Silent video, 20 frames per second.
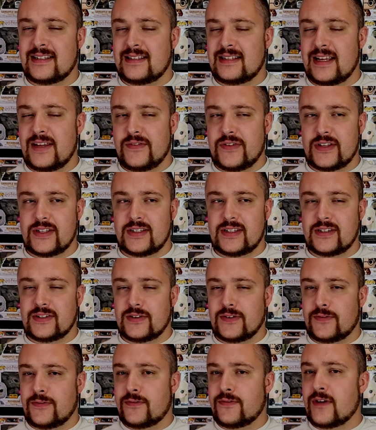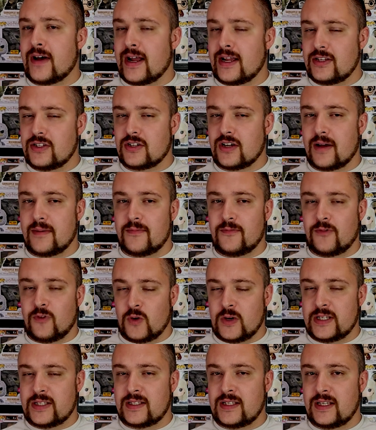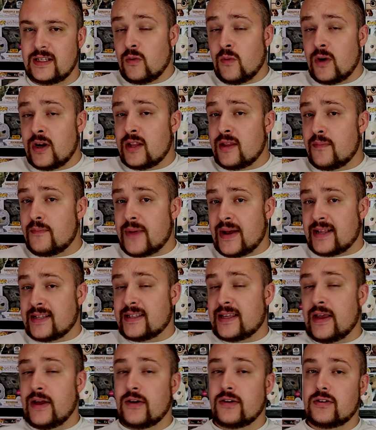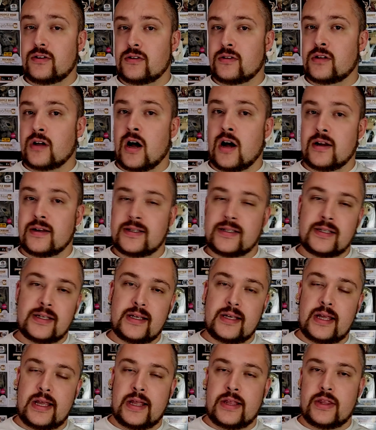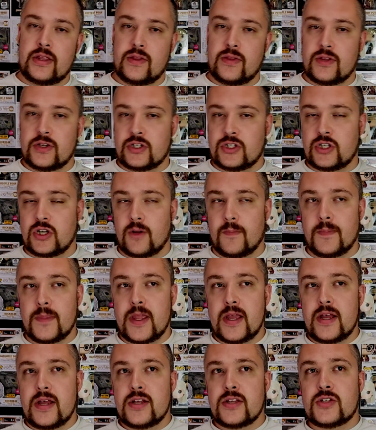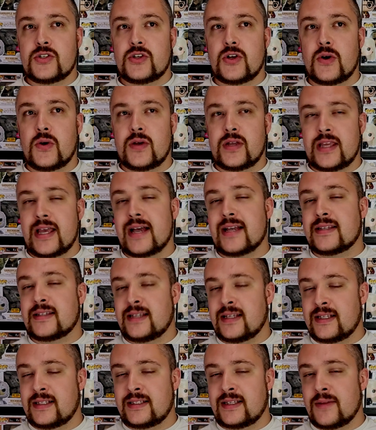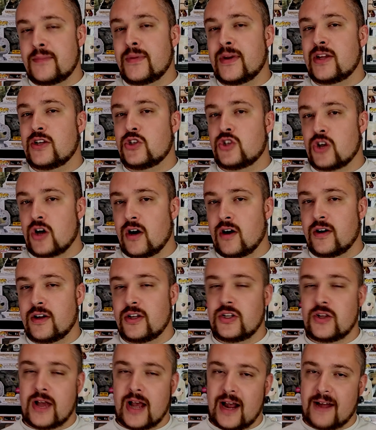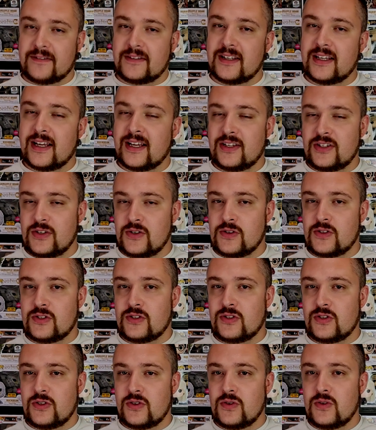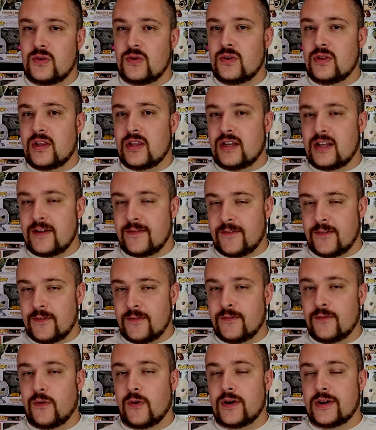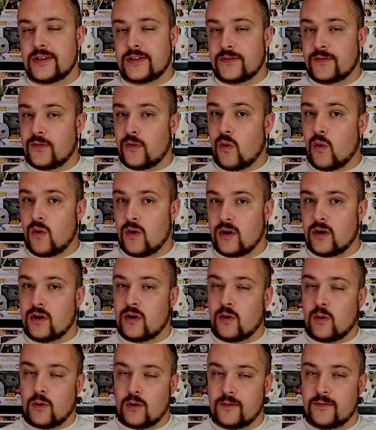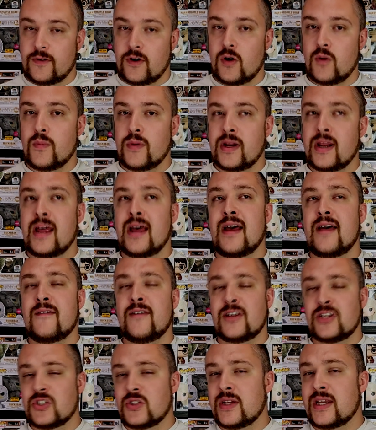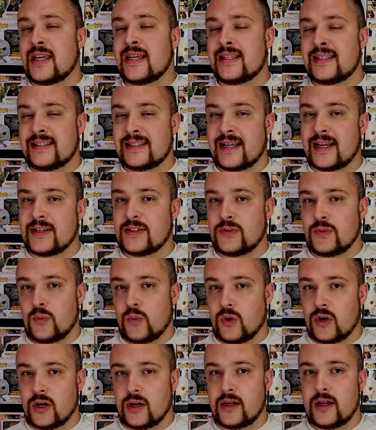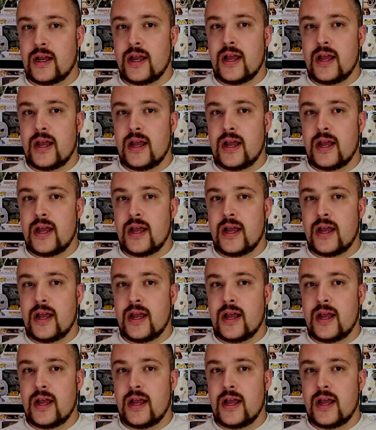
Stevens does a fine job voicing one of the best characters, honestly, in the show. So yes, it's a bit jarring. You have to get used to the different voice for Korvo, but eventually it does work.